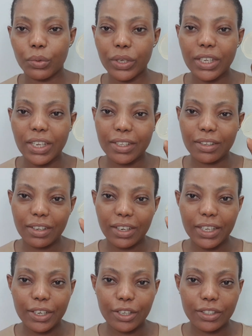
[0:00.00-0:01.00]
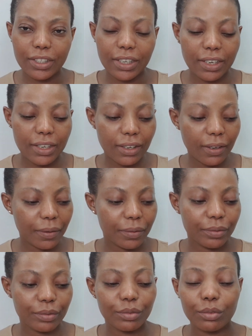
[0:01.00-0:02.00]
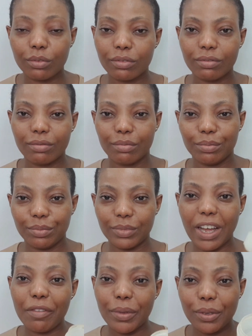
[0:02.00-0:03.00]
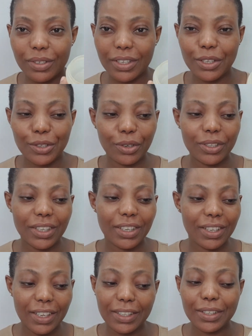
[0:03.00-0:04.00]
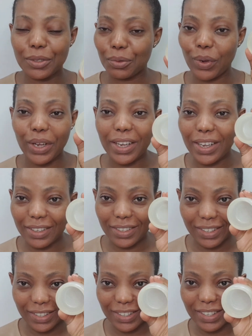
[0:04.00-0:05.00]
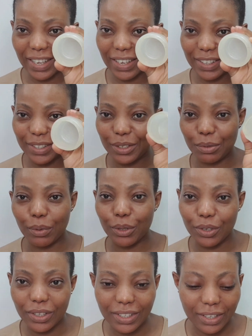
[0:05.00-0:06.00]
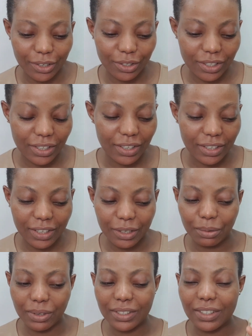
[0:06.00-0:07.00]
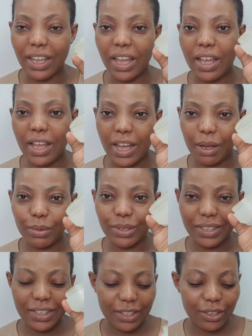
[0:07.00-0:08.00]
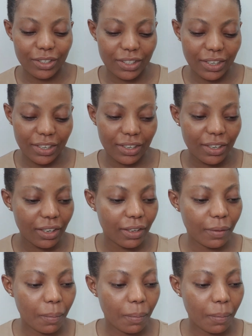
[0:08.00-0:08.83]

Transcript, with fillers: We need a clean container. I've been using this container, that is why it's like this, but you need a container anyways. I'm using this container.